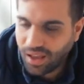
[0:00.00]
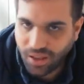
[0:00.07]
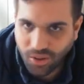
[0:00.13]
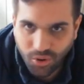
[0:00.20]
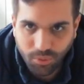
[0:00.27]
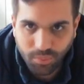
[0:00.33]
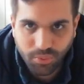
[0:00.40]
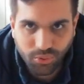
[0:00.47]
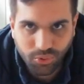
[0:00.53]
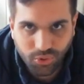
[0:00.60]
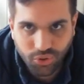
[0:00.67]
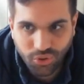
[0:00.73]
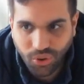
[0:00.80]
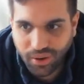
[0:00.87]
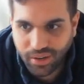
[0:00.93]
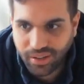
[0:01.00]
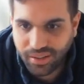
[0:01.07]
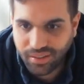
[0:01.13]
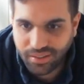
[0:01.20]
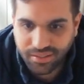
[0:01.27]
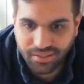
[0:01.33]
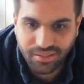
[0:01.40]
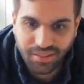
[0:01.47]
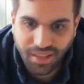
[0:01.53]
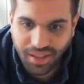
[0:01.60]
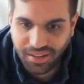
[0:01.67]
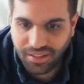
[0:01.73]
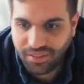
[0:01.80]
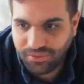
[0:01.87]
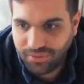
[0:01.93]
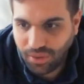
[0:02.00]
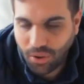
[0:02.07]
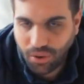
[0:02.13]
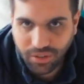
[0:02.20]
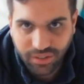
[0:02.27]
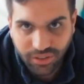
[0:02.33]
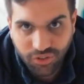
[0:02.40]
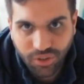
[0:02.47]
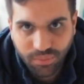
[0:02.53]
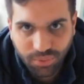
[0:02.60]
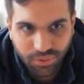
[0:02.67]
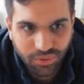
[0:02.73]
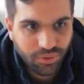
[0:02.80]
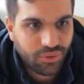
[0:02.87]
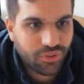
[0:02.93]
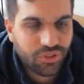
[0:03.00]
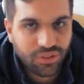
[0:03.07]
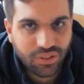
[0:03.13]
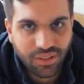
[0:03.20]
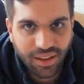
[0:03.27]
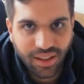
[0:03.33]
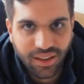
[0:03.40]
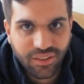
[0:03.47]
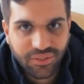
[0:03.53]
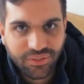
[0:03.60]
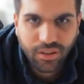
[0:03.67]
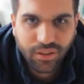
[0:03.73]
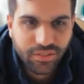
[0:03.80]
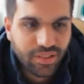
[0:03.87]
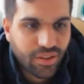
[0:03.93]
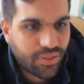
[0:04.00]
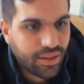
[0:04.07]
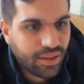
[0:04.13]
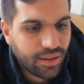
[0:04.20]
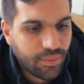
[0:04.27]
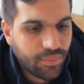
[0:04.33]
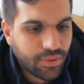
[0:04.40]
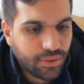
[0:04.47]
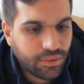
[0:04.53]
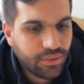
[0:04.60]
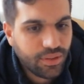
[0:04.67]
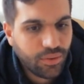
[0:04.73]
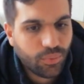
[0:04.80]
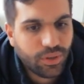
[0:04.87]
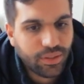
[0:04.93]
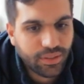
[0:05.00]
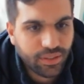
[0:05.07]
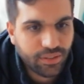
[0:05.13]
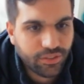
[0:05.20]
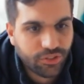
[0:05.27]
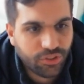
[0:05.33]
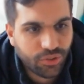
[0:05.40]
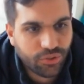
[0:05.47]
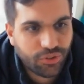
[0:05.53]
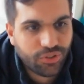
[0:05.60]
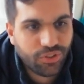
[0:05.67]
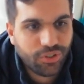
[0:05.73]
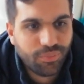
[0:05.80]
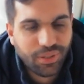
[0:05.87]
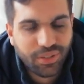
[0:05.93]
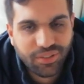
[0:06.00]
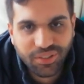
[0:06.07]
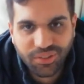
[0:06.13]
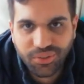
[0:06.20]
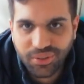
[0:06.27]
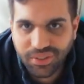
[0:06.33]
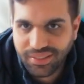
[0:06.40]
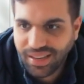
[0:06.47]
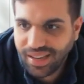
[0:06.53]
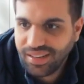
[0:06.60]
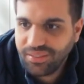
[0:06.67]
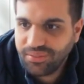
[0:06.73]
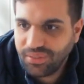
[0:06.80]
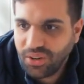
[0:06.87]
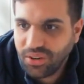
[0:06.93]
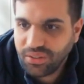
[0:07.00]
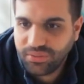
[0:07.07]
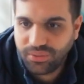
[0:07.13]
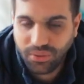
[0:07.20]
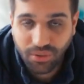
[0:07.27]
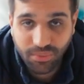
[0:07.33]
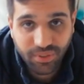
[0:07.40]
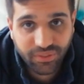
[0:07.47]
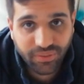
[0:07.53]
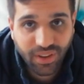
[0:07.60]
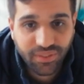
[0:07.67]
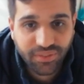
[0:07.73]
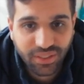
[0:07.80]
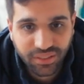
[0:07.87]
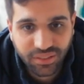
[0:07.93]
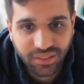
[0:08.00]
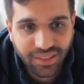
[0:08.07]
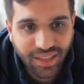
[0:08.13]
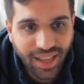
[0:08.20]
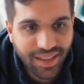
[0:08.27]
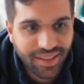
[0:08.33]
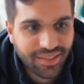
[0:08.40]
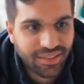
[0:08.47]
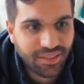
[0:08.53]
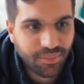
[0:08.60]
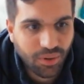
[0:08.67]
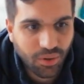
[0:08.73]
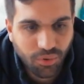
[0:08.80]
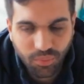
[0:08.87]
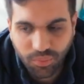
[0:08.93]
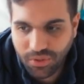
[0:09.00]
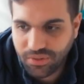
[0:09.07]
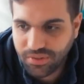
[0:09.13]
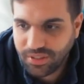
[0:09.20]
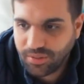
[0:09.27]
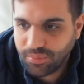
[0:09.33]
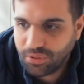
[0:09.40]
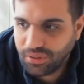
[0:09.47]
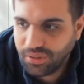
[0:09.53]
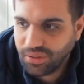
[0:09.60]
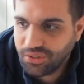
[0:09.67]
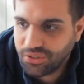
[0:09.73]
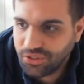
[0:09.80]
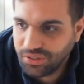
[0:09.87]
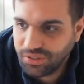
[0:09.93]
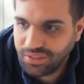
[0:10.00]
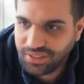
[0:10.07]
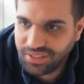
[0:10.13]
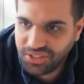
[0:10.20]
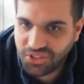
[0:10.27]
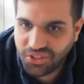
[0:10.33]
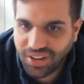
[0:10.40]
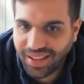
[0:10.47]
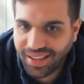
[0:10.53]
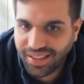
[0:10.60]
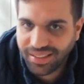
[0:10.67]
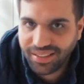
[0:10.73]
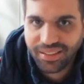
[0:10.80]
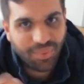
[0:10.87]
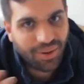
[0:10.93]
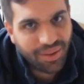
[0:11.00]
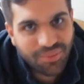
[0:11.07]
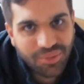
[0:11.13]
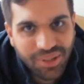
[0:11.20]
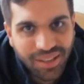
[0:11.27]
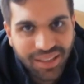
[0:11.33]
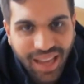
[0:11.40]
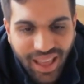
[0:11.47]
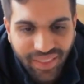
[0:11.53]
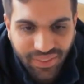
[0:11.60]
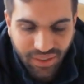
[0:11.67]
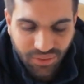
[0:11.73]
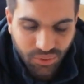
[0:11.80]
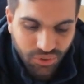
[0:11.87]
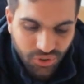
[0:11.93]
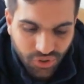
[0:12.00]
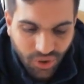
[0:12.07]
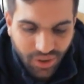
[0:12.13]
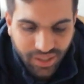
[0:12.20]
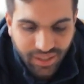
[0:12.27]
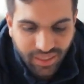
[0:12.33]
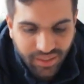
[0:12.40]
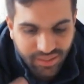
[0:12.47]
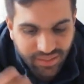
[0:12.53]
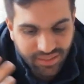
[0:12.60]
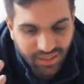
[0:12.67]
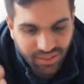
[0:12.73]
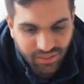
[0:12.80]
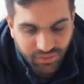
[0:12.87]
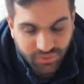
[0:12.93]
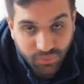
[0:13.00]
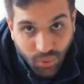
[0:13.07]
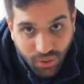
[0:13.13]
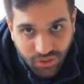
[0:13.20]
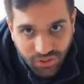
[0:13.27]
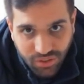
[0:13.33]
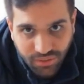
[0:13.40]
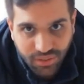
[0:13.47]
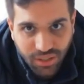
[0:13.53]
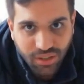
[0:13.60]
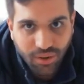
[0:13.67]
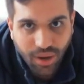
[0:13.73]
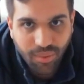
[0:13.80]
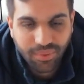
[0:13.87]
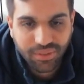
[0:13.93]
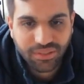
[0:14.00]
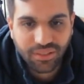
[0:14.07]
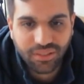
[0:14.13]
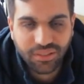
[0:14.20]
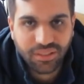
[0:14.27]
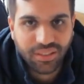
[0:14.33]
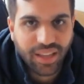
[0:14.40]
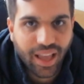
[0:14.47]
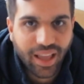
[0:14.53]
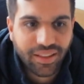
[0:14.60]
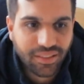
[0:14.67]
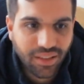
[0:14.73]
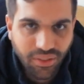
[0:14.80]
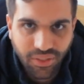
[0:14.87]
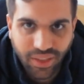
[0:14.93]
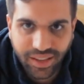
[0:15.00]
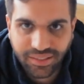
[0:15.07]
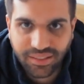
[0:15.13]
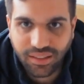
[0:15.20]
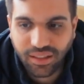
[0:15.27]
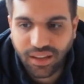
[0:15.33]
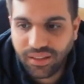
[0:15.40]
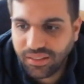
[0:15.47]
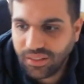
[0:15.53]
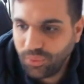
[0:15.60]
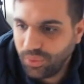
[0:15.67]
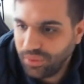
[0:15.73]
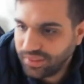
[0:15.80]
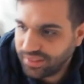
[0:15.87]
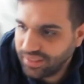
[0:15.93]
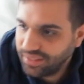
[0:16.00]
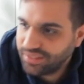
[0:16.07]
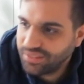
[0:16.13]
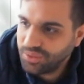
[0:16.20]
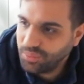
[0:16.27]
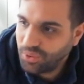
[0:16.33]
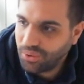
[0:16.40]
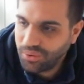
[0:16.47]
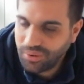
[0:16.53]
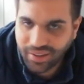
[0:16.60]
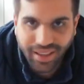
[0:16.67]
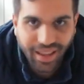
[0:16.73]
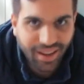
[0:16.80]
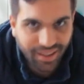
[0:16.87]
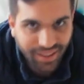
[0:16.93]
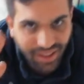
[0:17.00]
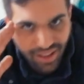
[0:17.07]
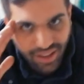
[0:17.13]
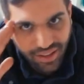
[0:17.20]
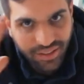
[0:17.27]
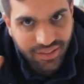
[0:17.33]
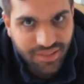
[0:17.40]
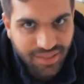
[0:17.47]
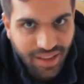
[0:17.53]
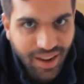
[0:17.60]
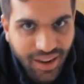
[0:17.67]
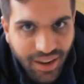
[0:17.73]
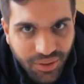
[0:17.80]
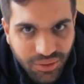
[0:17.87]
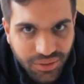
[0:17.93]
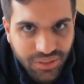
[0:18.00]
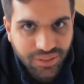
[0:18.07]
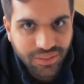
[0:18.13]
I hope you're joining this daily vlog DJ Producer Live because I think I'm the only one that is so stupid to do a daily vlog for almost 500 days about music production, DJing. But I'm really glad that you're joining this, that you've watched the video up until to the end. Thanks a lot. We'll see us tomorrow again. Sign out.